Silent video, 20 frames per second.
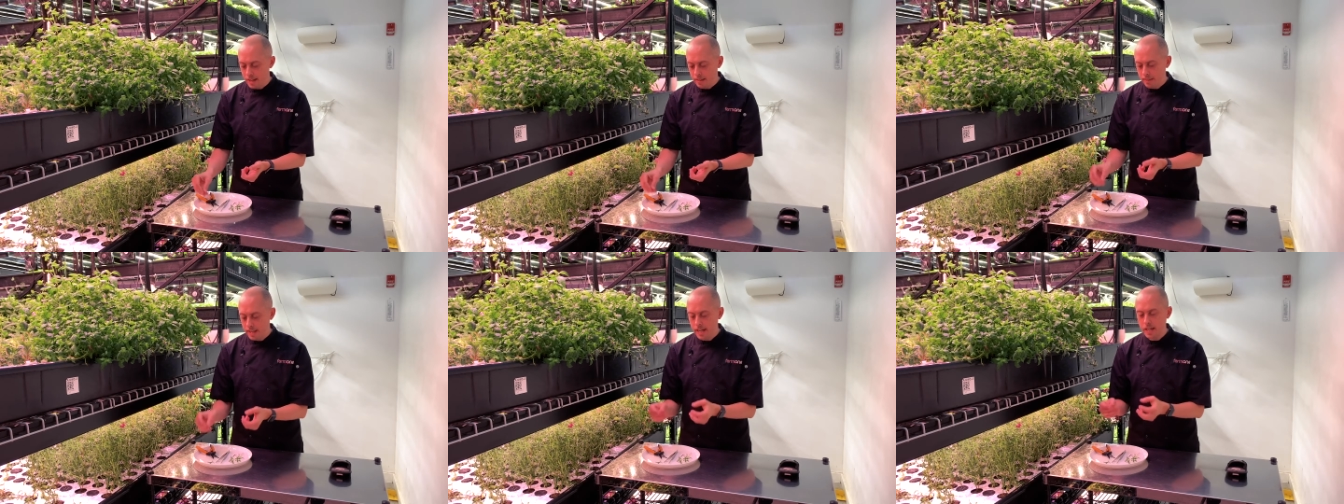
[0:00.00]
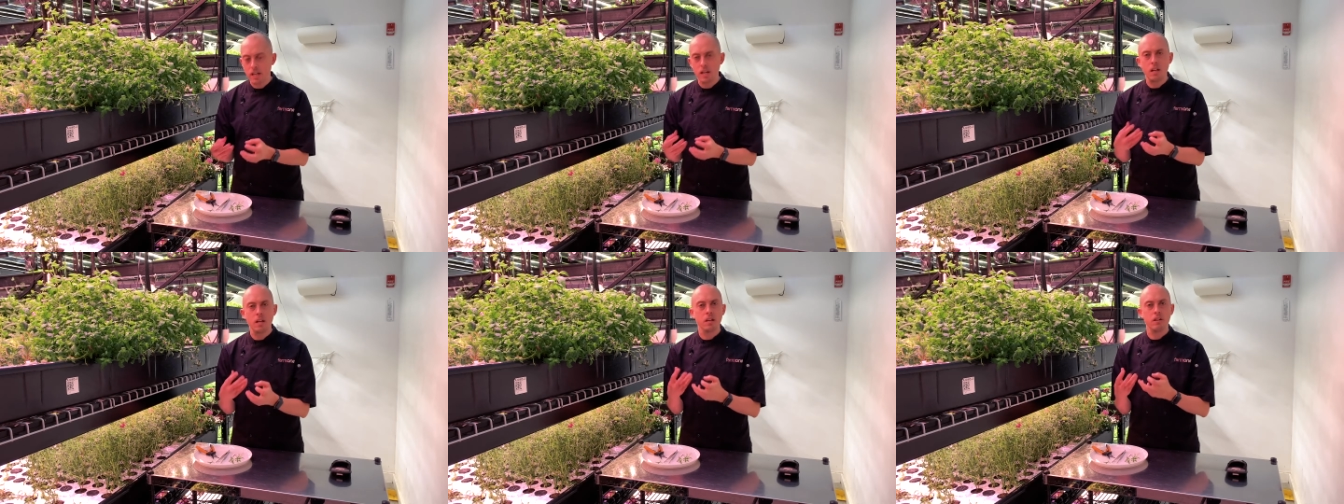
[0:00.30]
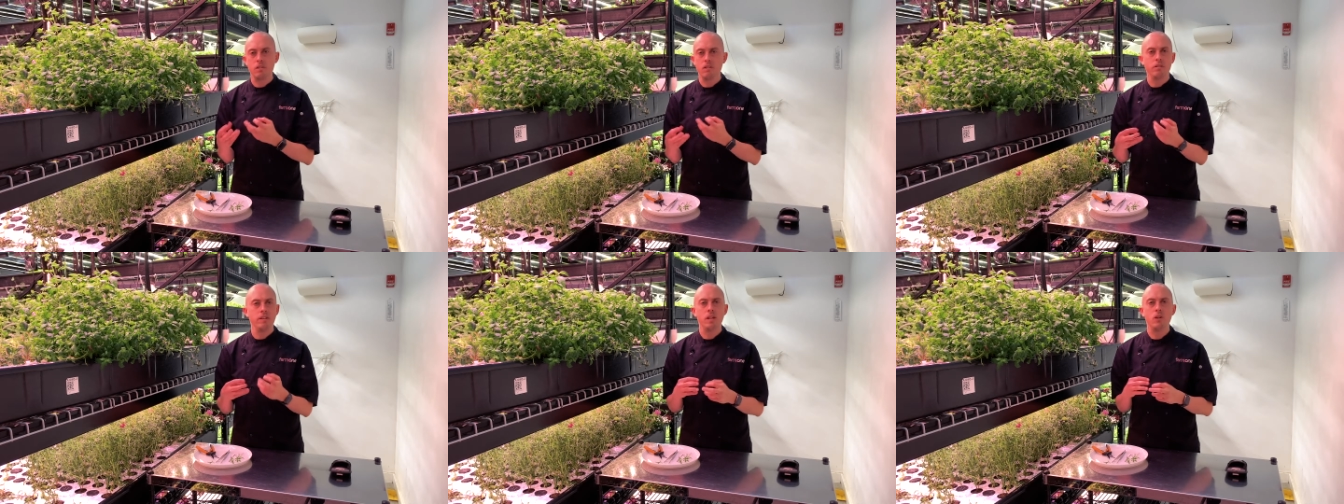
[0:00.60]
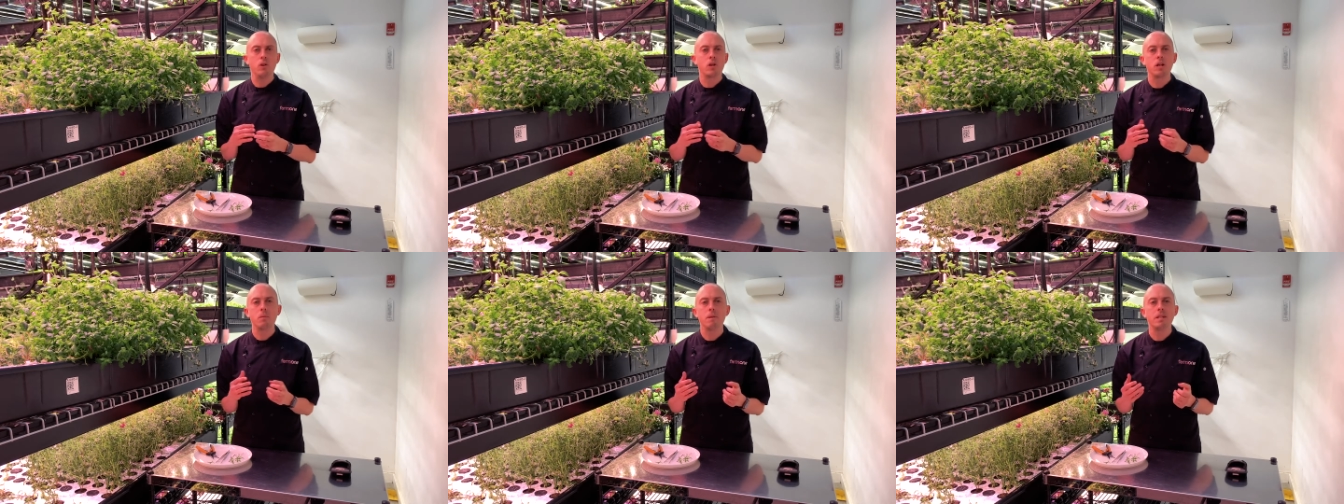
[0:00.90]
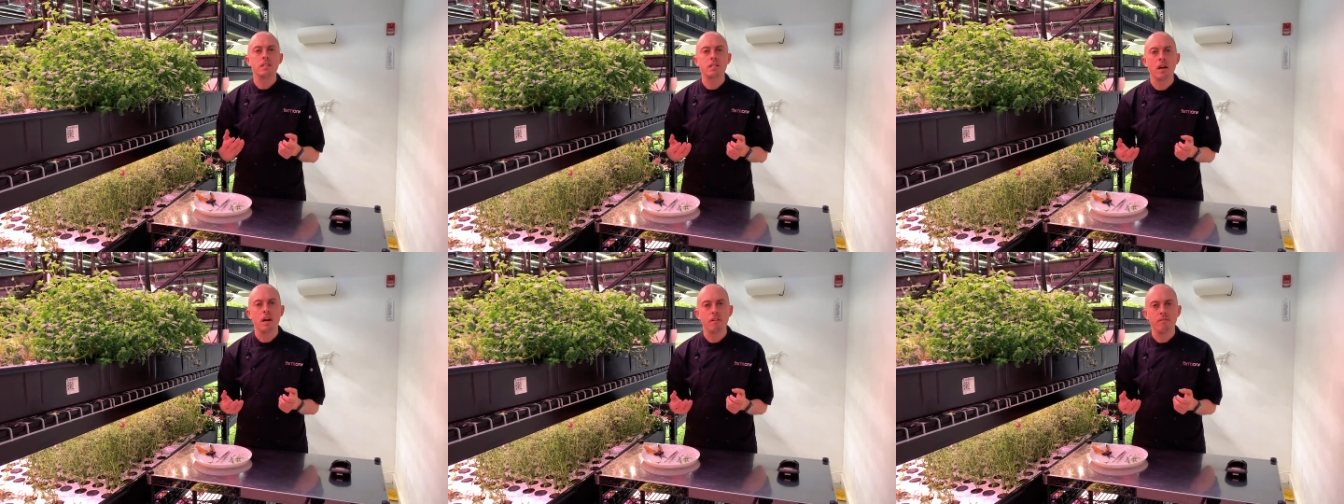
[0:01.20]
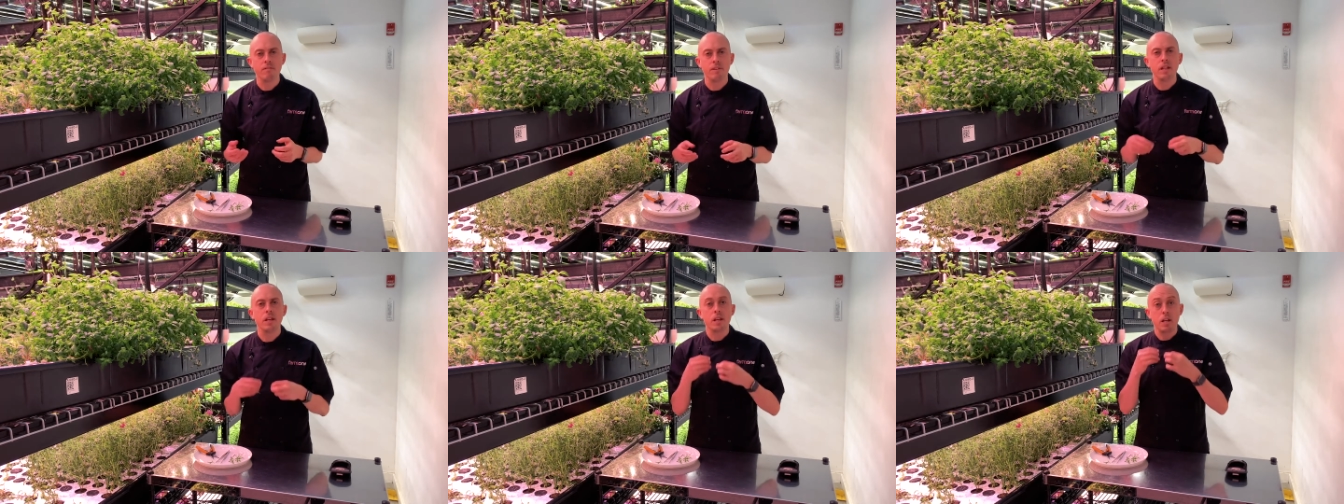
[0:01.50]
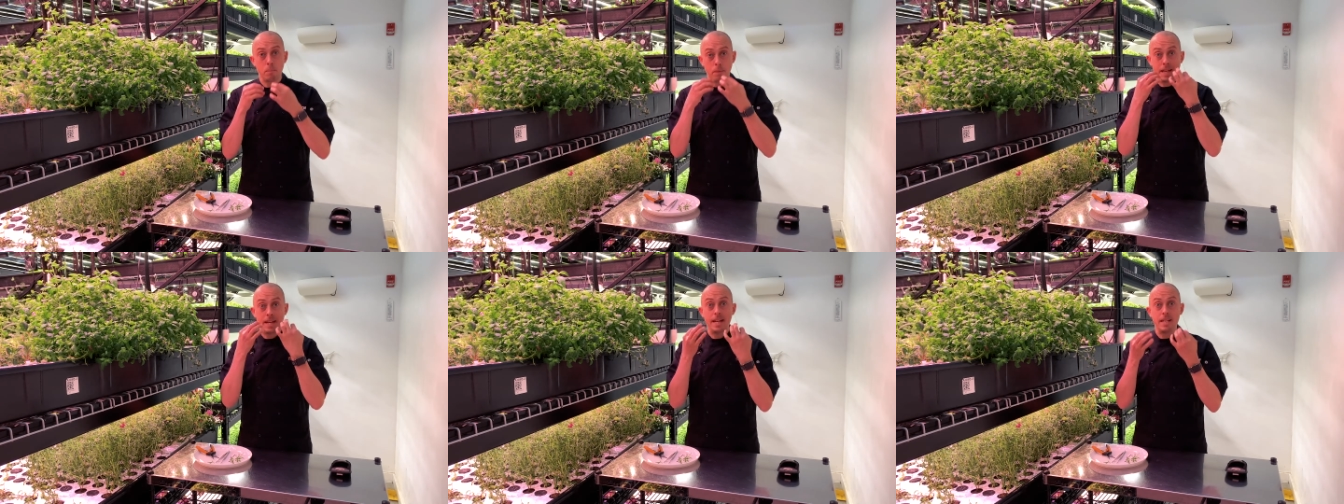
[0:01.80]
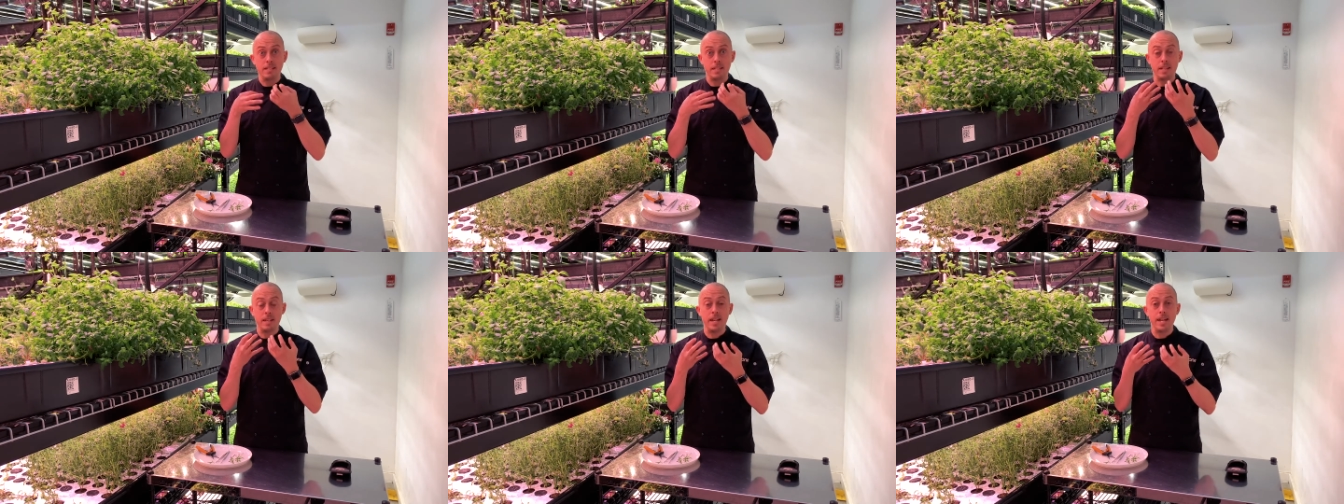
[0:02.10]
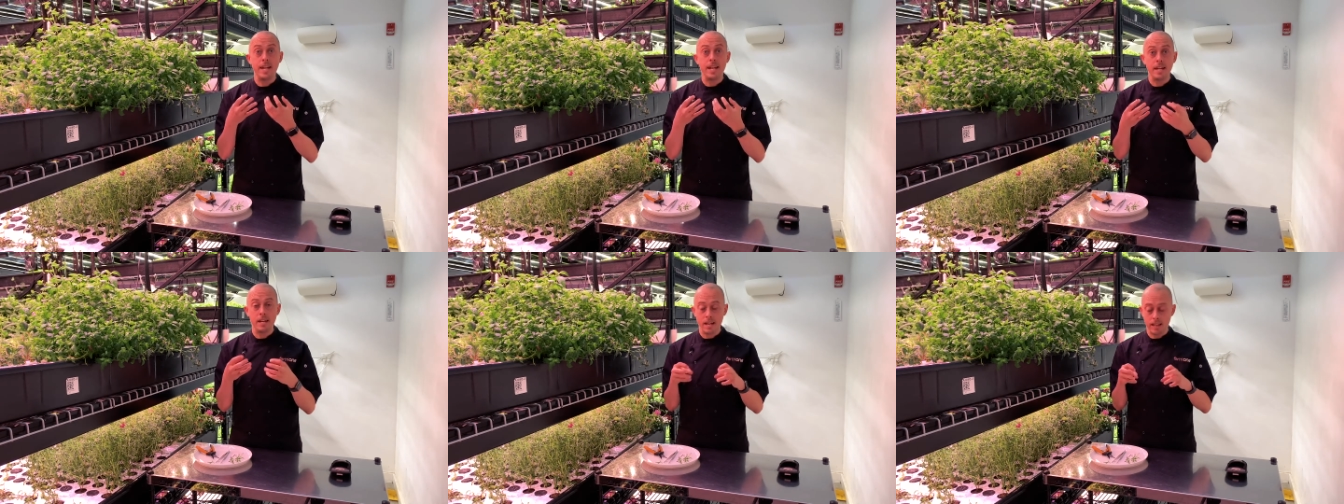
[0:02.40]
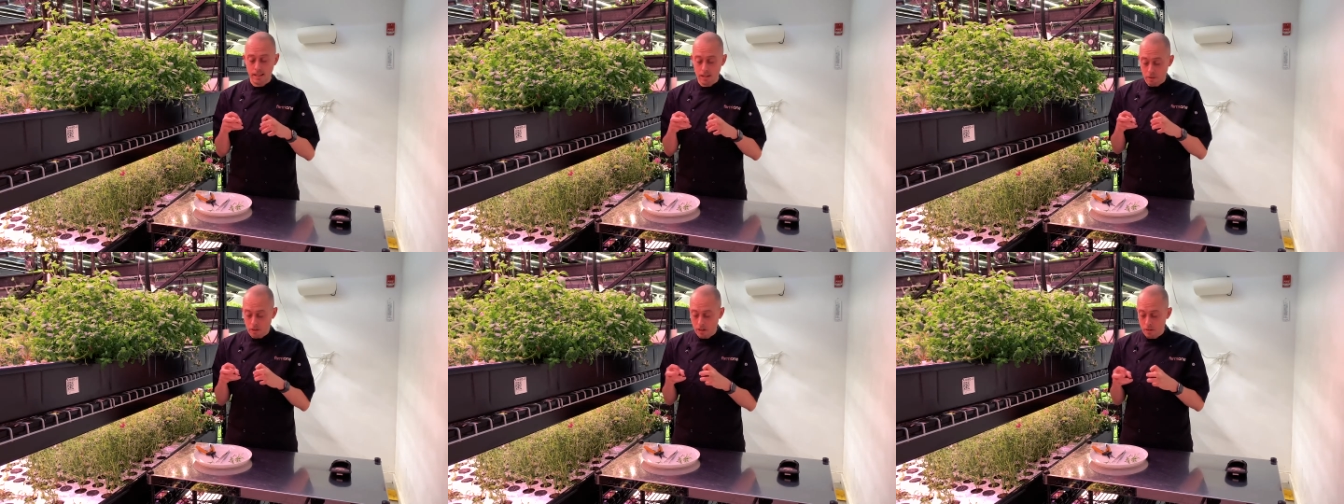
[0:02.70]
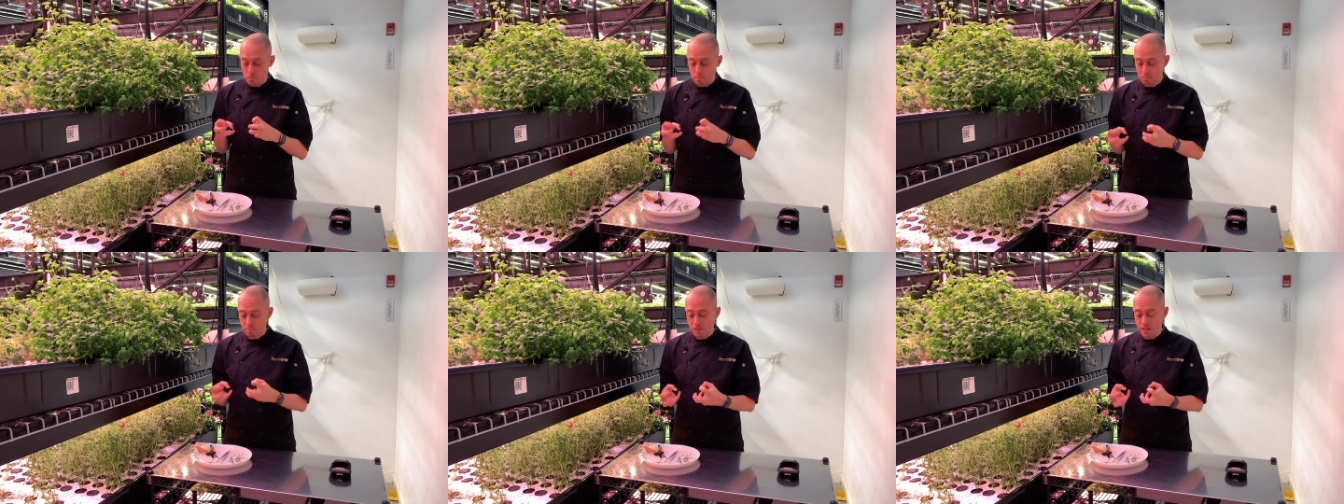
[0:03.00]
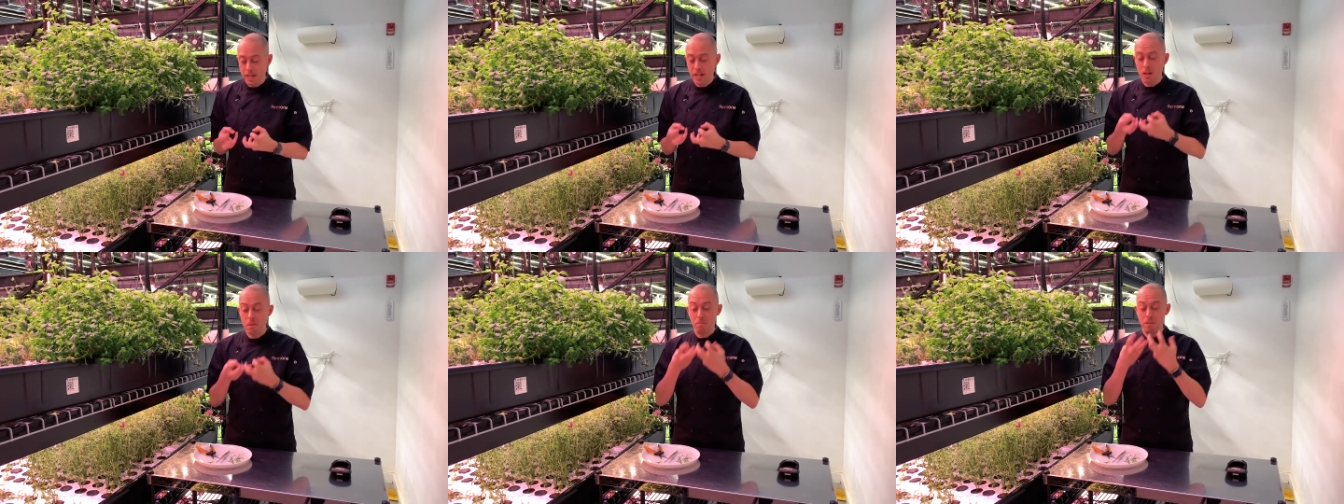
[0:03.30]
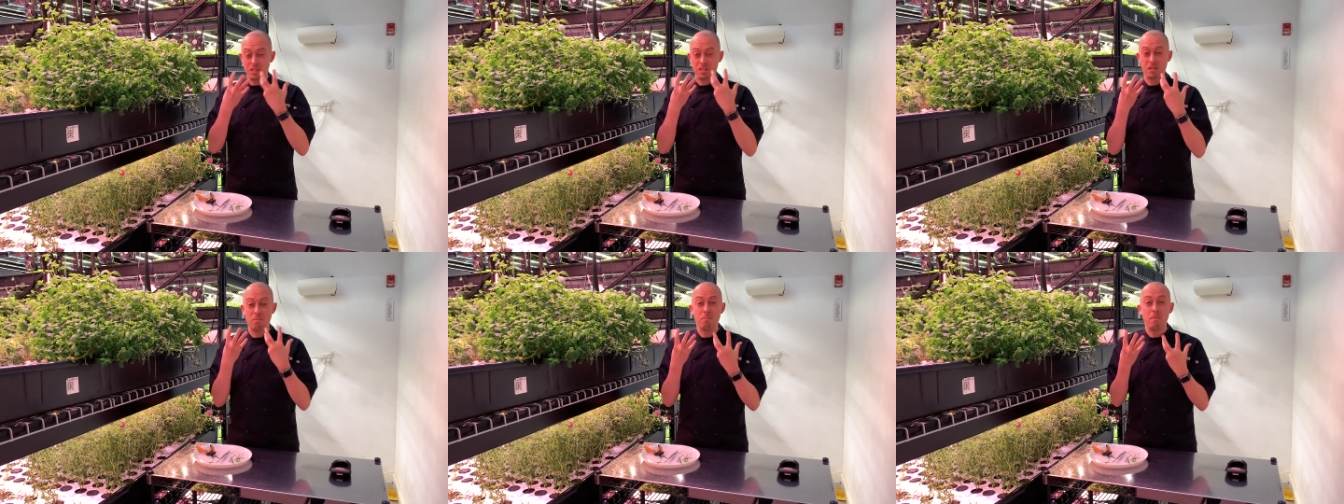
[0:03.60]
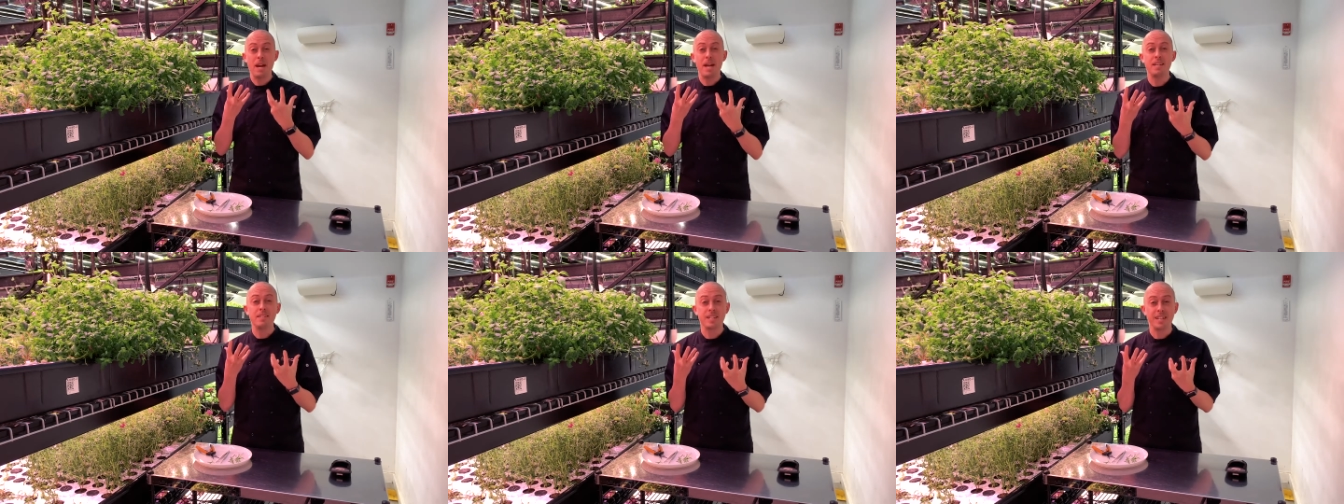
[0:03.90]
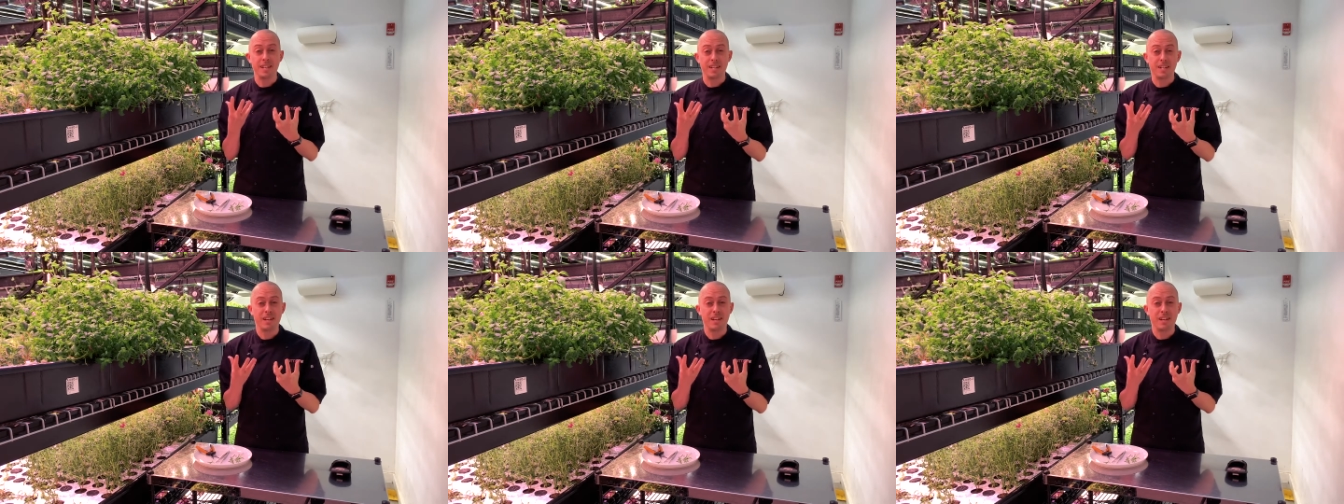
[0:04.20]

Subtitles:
they're not going to be tough, and they're going to be easy to eat, and they're going to bring up this amazing